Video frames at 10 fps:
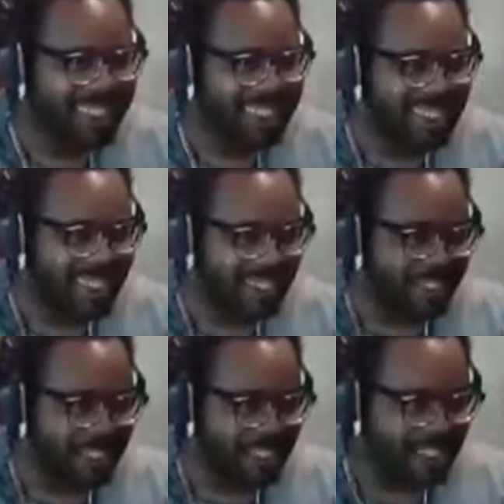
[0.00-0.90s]
So yeah,
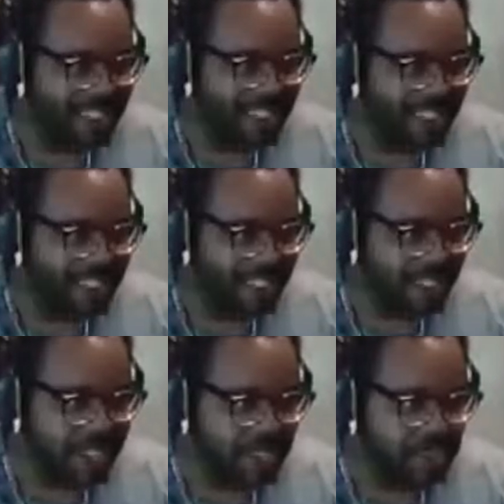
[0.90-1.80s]
we've got
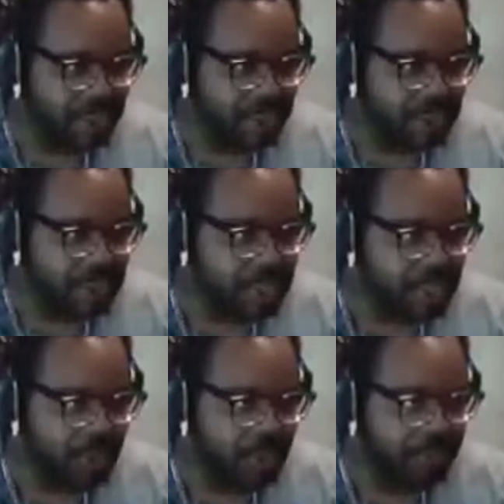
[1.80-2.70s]
honey introduced.
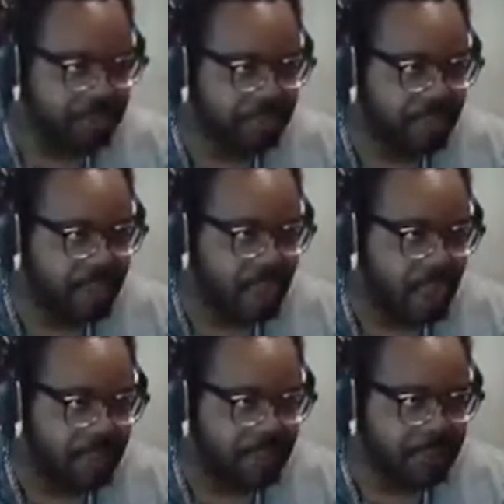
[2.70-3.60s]
So
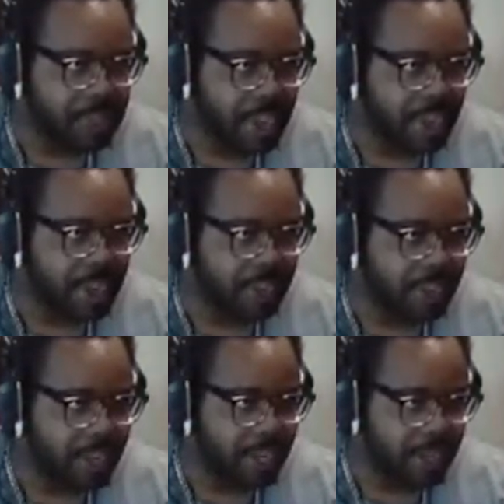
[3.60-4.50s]
if you're standing on the
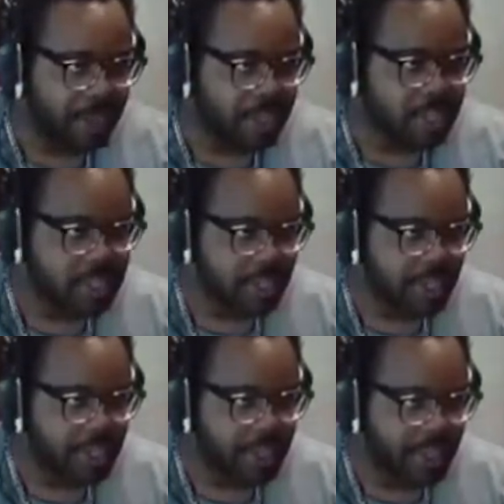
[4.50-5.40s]
honey, you get stuck,
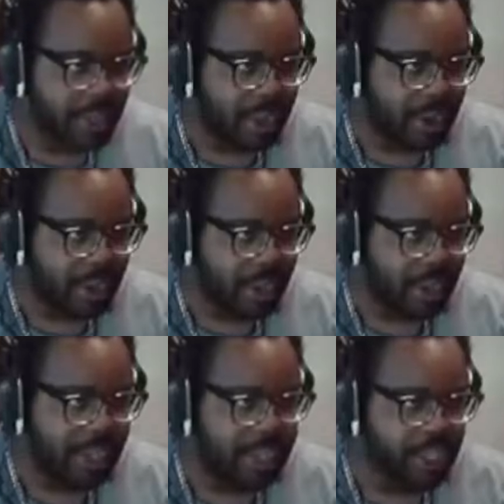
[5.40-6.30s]
and
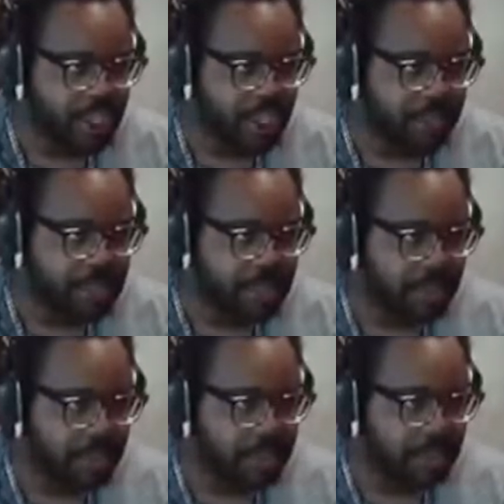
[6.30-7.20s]
you need to jump to
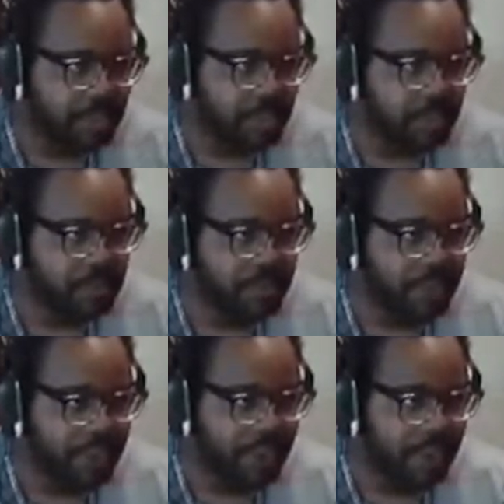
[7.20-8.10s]
be able to move.
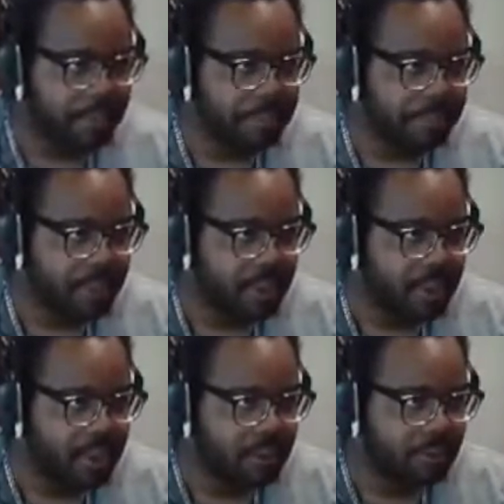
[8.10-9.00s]
And
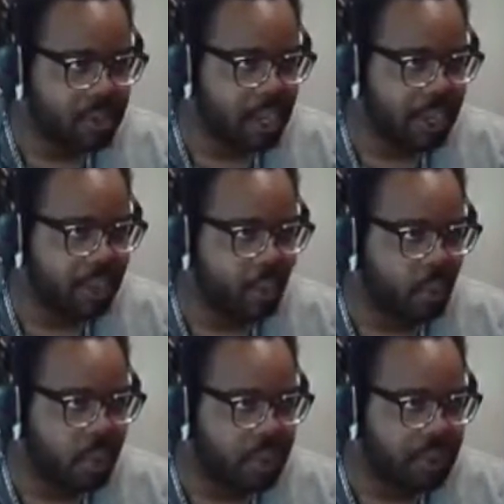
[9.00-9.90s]
there's honey on the
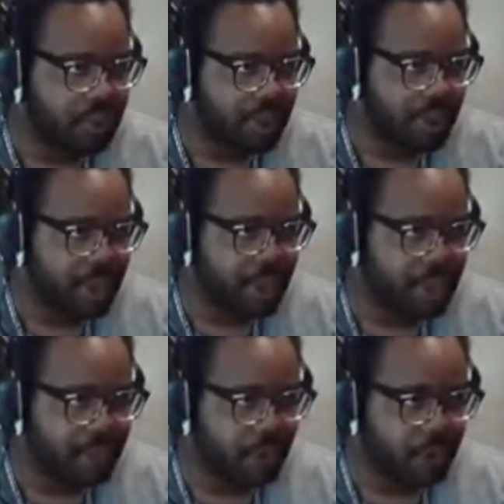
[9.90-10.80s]
walls. You can
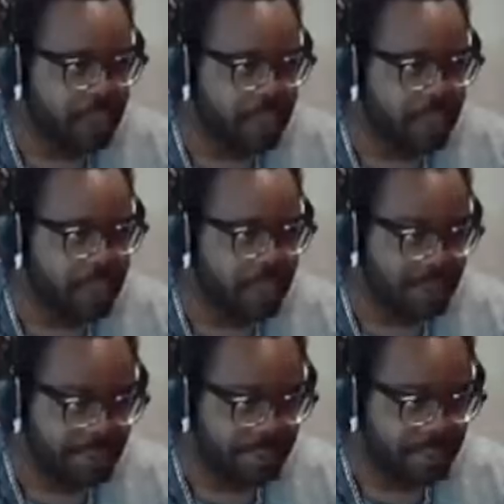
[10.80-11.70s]
climb vertically.
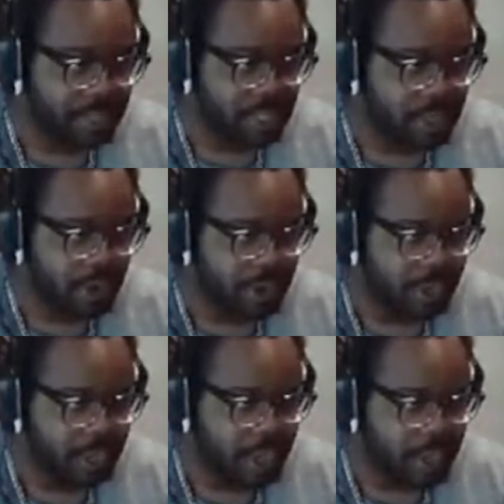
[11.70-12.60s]
So there I
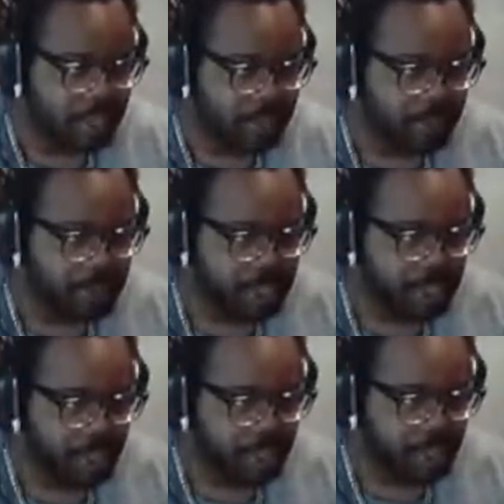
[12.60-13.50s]
did a damage
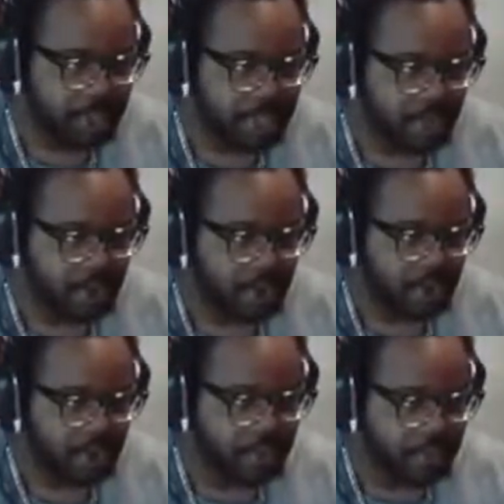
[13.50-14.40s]
boost to get over.